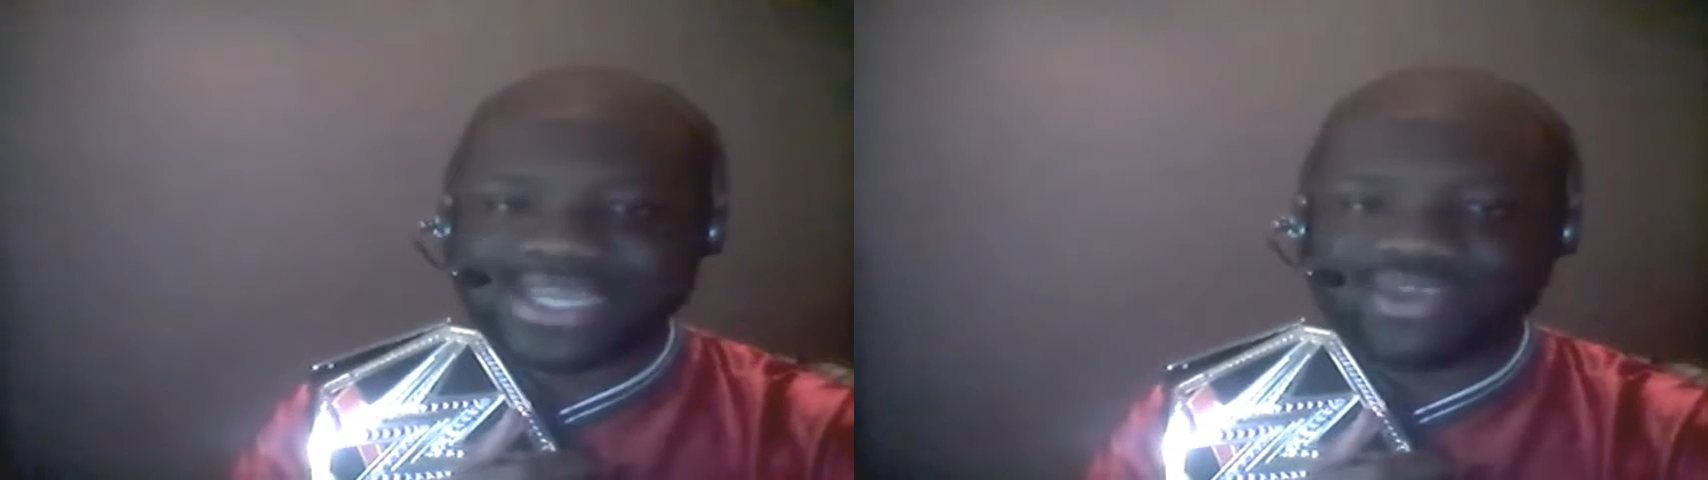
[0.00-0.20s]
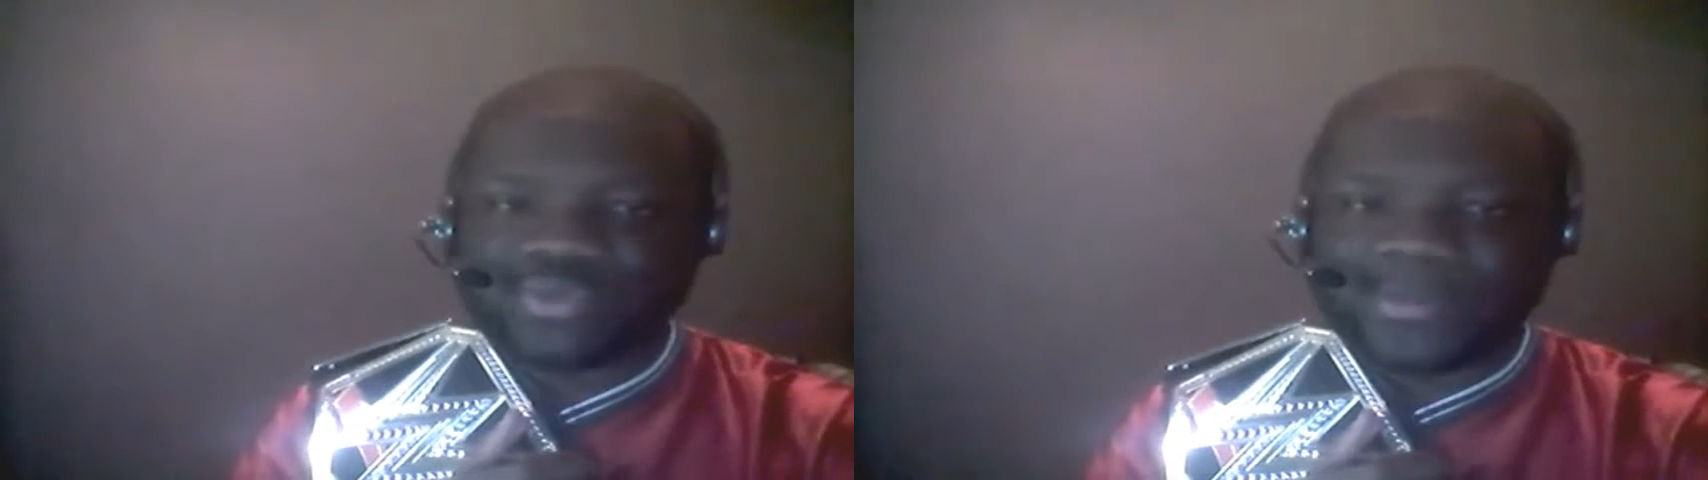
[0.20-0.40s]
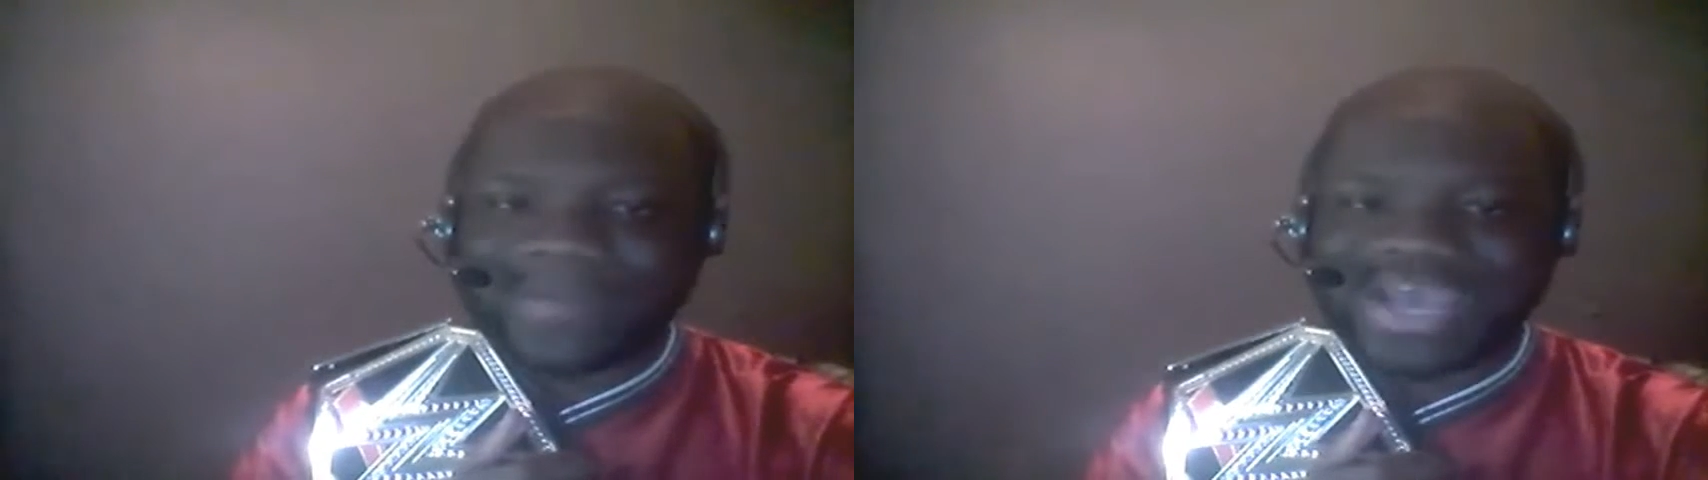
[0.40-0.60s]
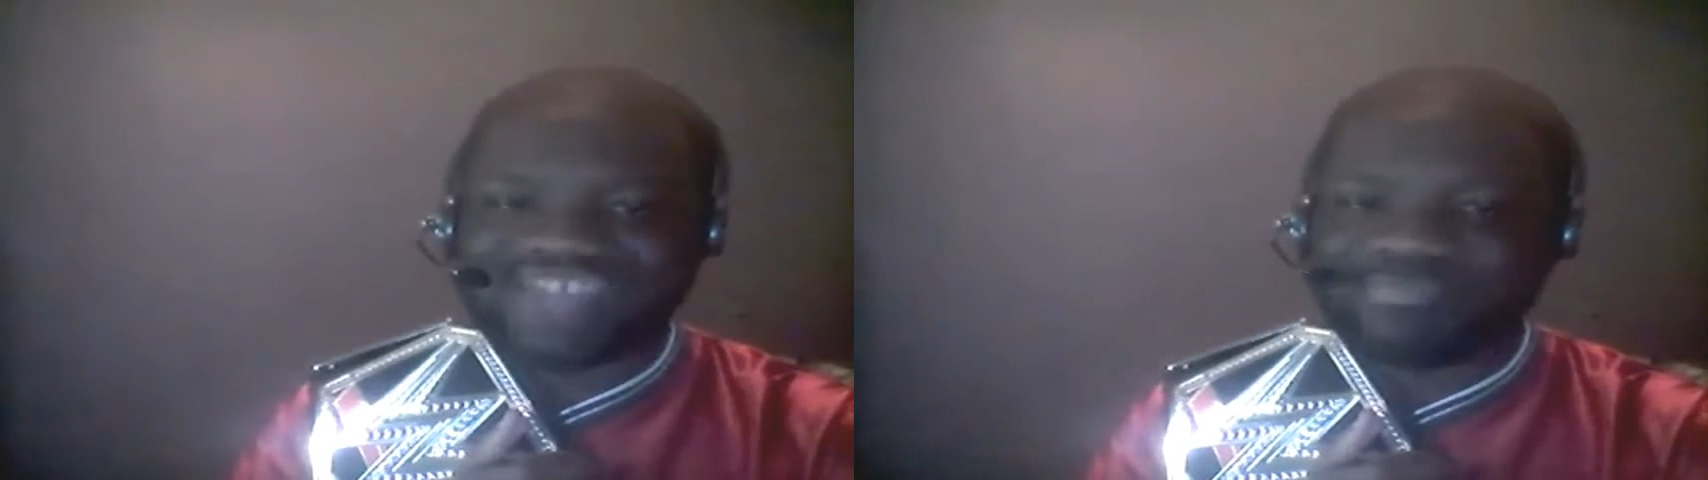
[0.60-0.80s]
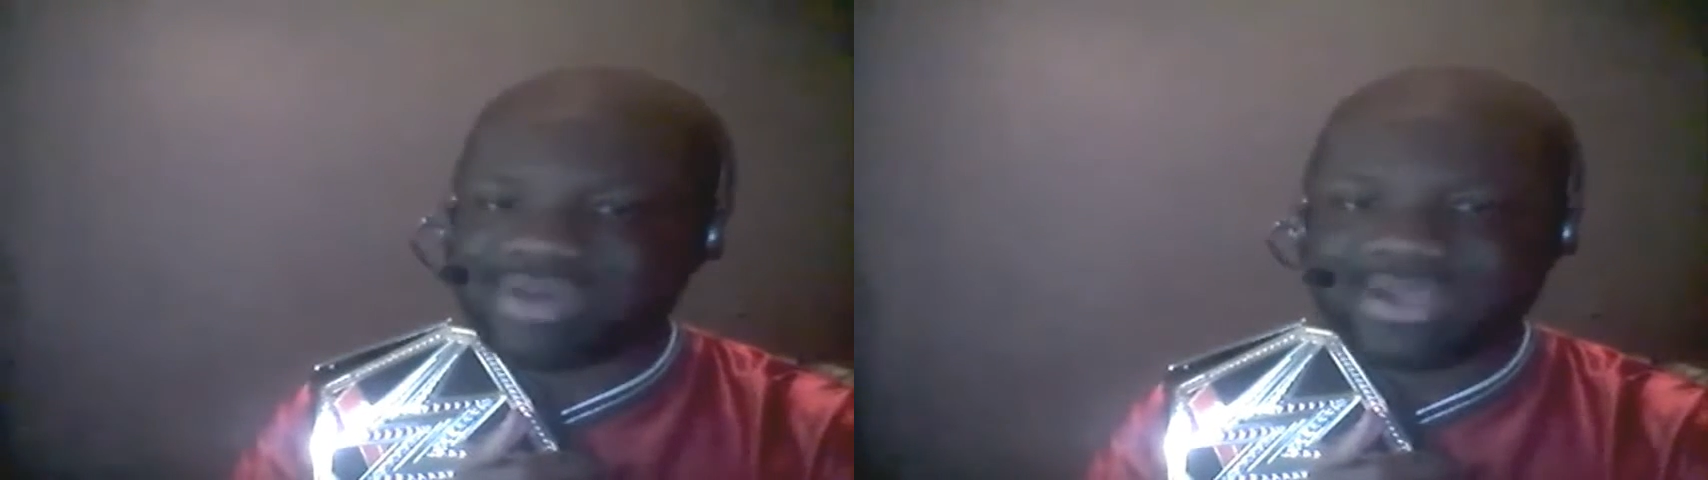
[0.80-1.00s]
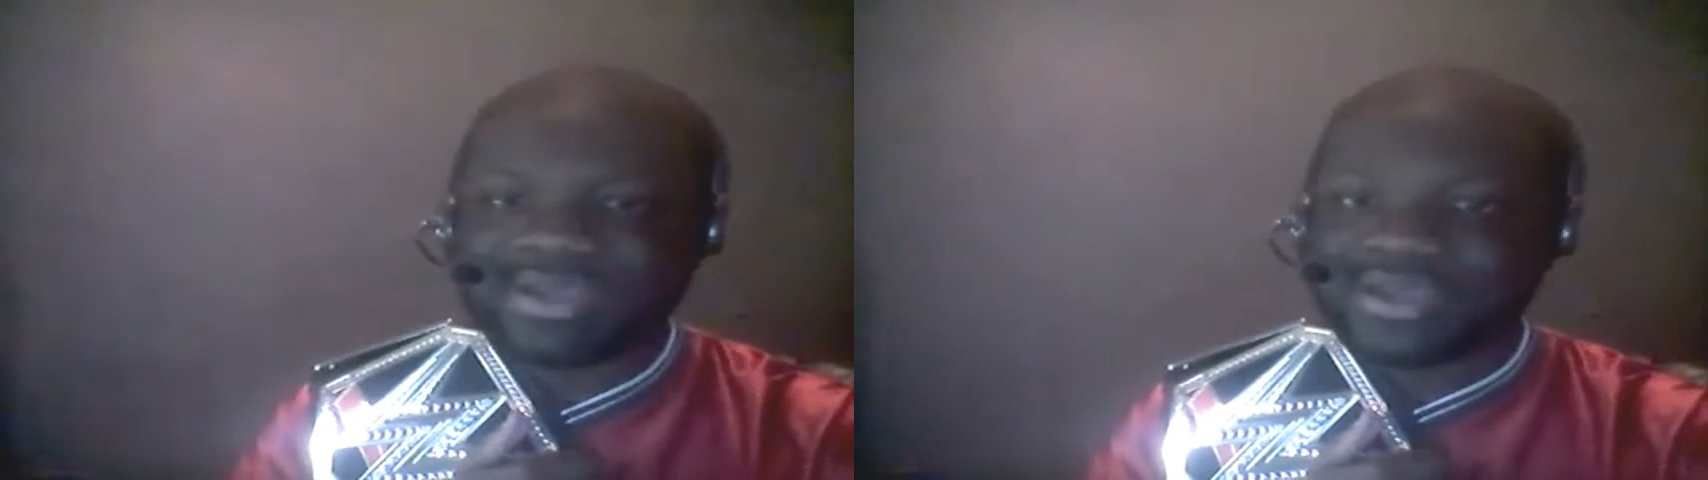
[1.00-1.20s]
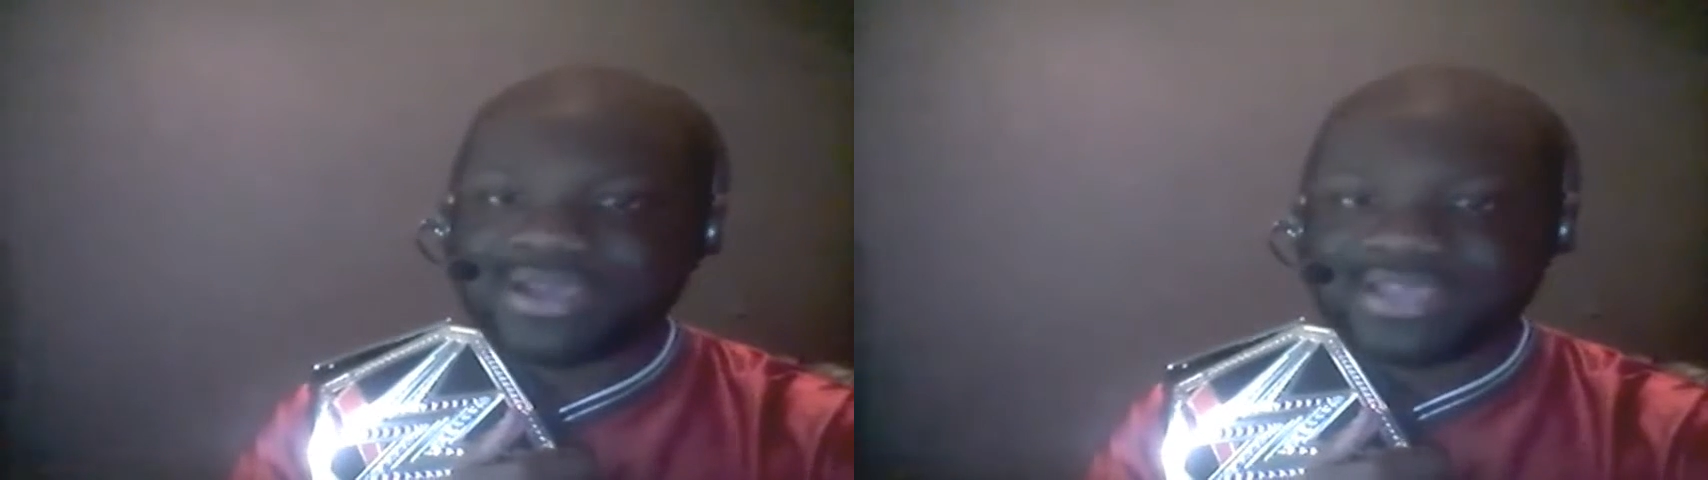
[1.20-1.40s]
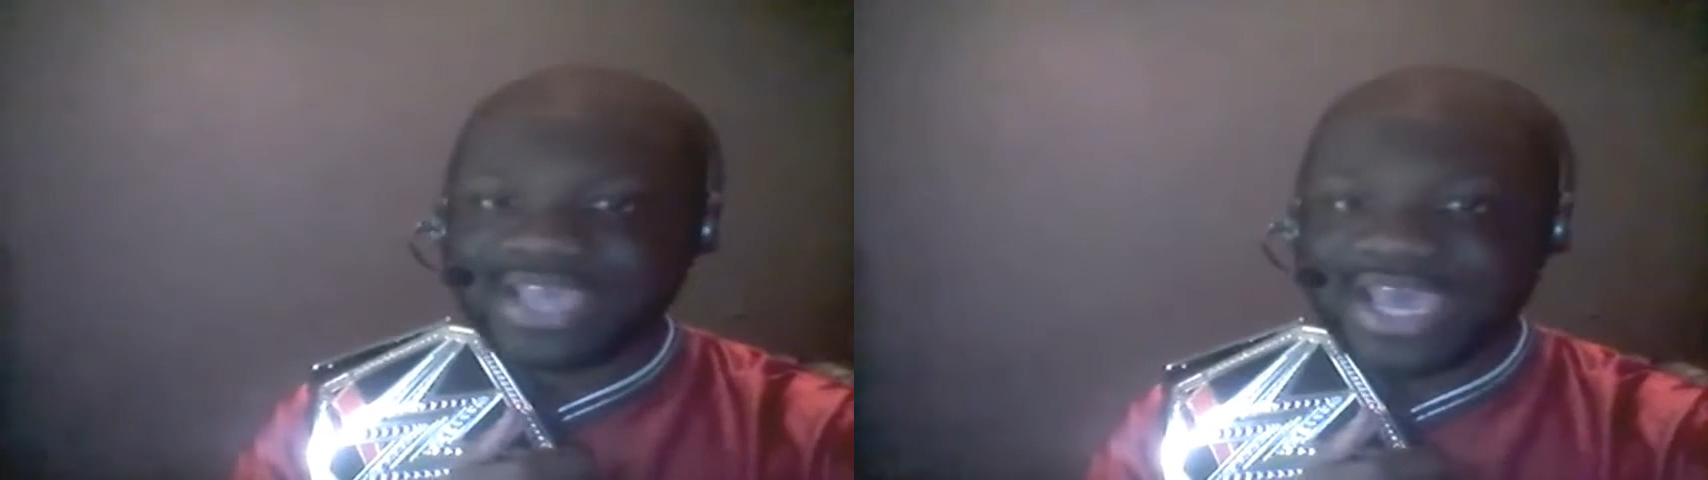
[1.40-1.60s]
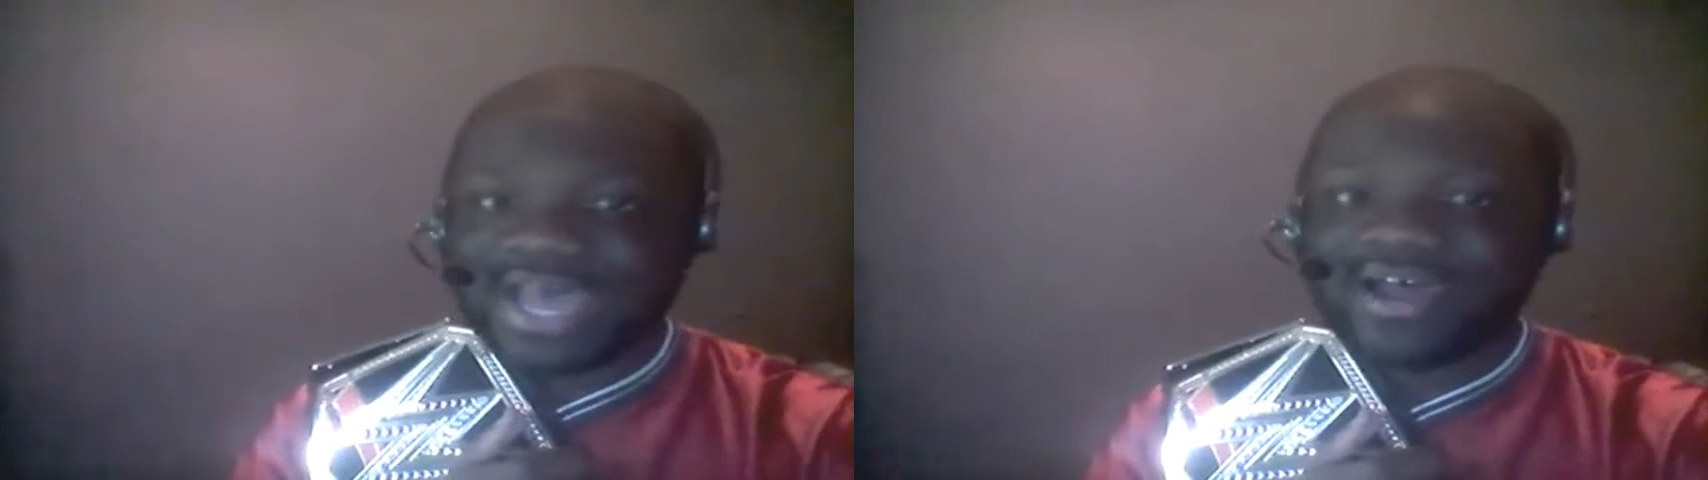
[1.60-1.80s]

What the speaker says: the match, but yeah,